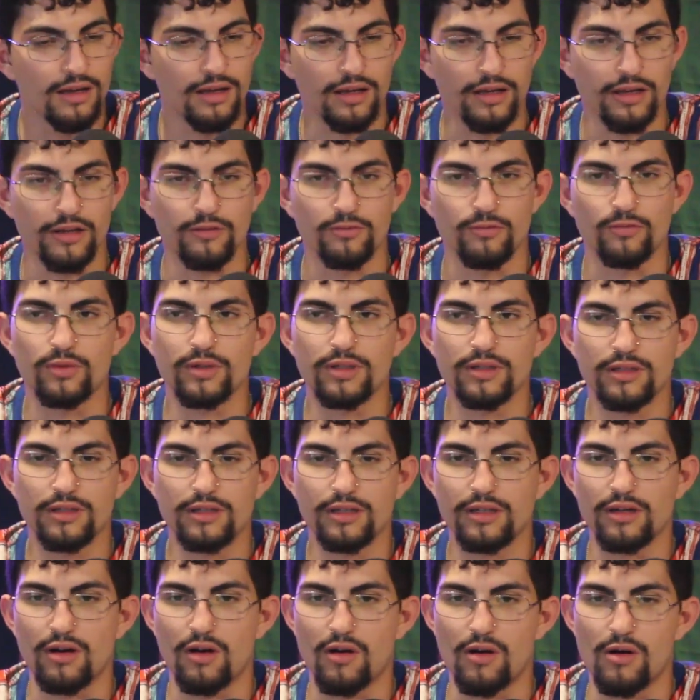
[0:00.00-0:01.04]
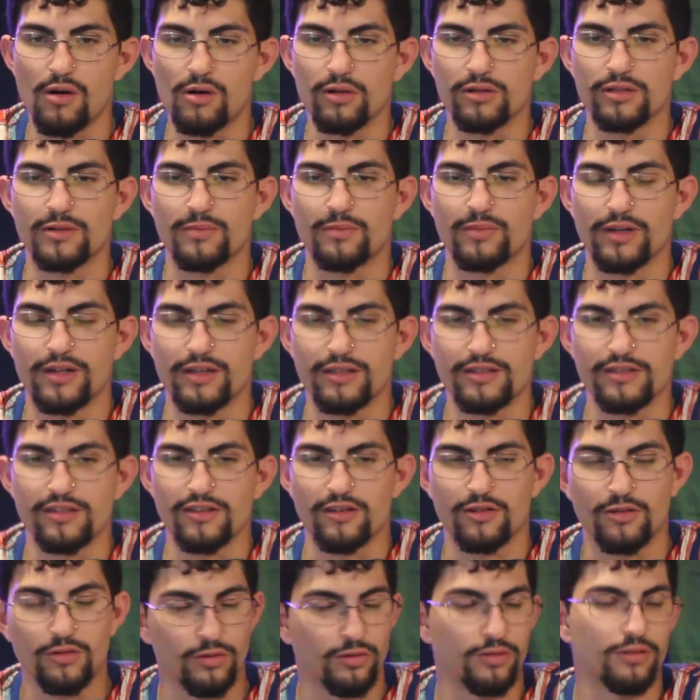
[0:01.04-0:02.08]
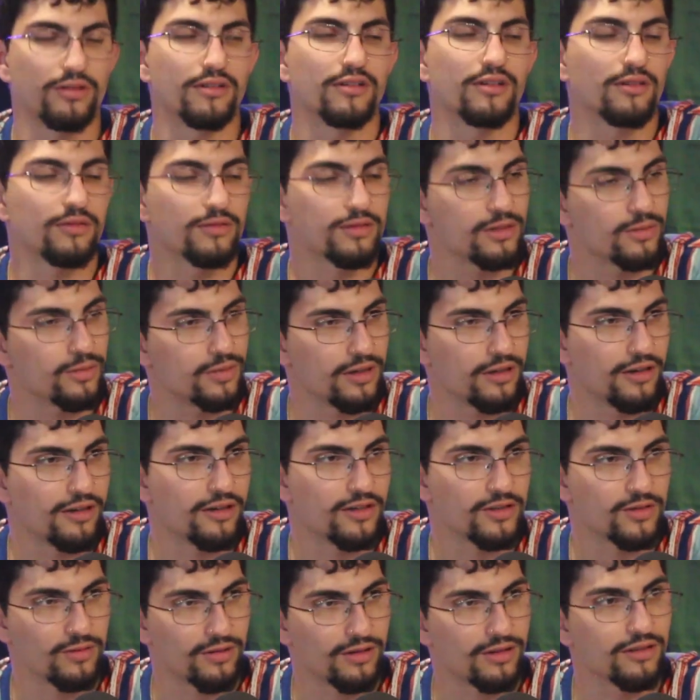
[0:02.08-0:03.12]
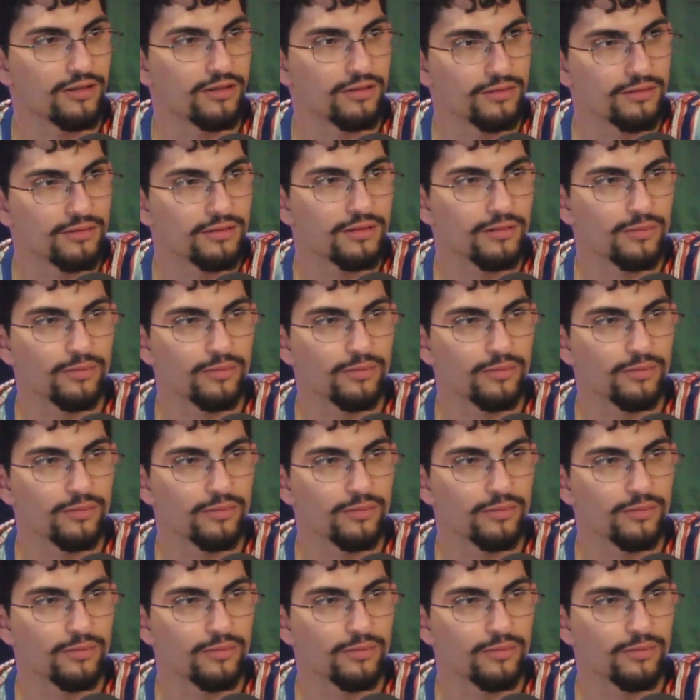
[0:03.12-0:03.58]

It really all depends on who you know, to be honest with you.